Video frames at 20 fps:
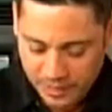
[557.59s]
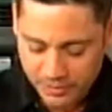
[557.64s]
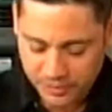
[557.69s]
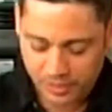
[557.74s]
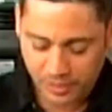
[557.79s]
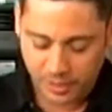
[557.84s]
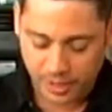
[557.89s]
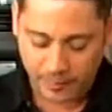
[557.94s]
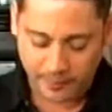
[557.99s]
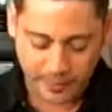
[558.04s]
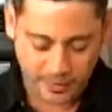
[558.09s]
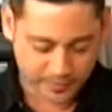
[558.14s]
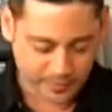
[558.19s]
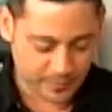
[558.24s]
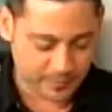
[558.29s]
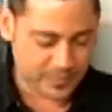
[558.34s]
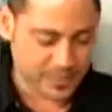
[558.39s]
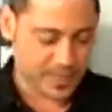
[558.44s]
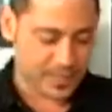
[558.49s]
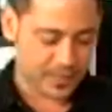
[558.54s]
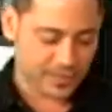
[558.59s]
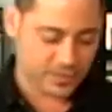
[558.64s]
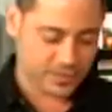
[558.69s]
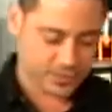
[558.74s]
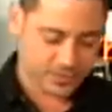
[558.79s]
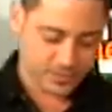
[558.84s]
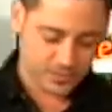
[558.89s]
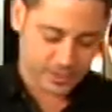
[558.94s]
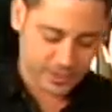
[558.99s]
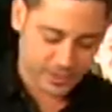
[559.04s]
So I'm taking this
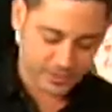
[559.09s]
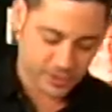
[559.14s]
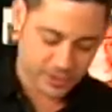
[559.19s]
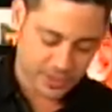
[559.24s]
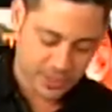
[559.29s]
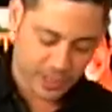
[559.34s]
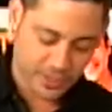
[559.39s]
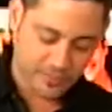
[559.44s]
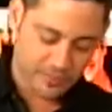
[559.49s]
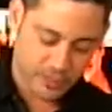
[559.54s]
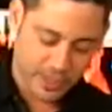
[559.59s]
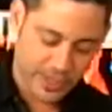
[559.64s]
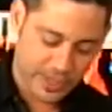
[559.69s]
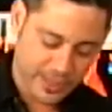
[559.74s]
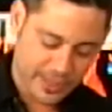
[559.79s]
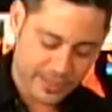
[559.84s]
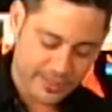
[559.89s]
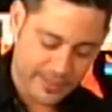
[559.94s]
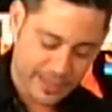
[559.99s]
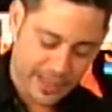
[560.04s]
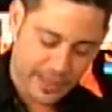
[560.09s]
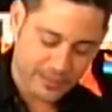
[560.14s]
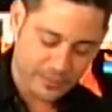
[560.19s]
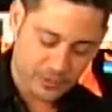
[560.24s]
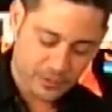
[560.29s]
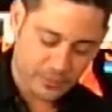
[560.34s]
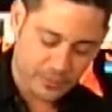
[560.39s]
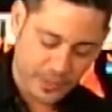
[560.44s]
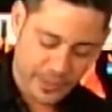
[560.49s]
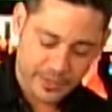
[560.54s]
tuna, I'm just kind of breaking it down a
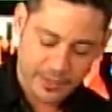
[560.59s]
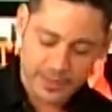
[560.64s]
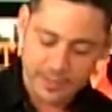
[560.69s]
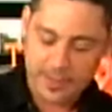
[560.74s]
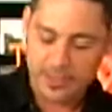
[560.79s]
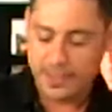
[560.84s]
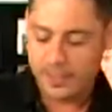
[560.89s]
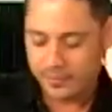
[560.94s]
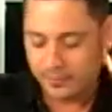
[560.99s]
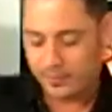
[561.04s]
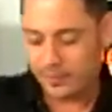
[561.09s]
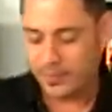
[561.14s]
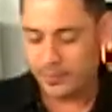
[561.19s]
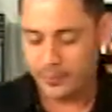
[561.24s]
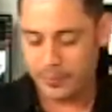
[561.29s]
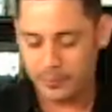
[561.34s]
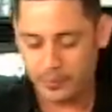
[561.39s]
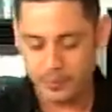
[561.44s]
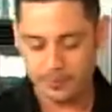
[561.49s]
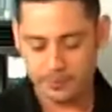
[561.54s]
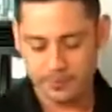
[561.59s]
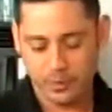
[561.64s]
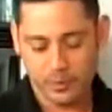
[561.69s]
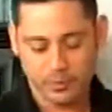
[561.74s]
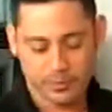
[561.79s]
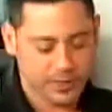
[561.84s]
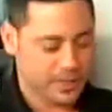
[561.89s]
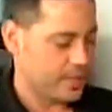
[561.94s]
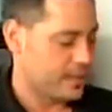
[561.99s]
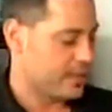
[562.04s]
little bit. Well, let me put
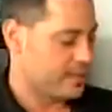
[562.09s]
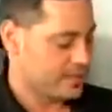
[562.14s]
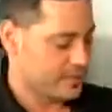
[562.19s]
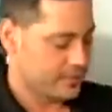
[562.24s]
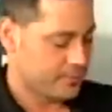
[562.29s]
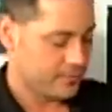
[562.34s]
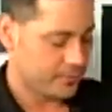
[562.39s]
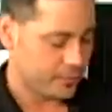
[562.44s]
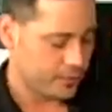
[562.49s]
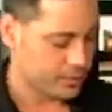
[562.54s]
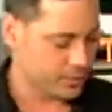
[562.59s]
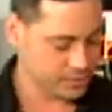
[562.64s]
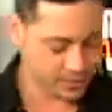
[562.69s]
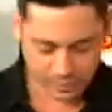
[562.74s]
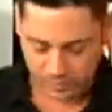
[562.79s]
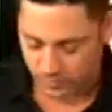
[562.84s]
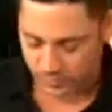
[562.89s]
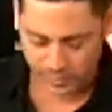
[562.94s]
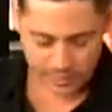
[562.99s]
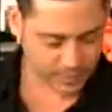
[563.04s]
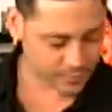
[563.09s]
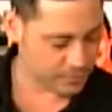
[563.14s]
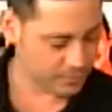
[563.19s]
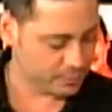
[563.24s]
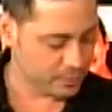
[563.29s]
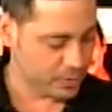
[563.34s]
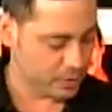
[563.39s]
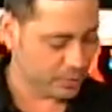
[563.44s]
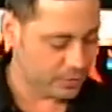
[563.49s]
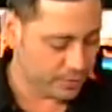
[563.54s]
both cans in first so we can do
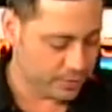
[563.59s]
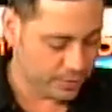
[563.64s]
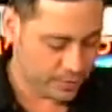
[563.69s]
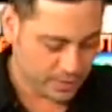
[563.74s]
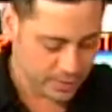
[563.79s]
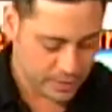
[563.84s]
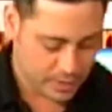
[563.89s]
both.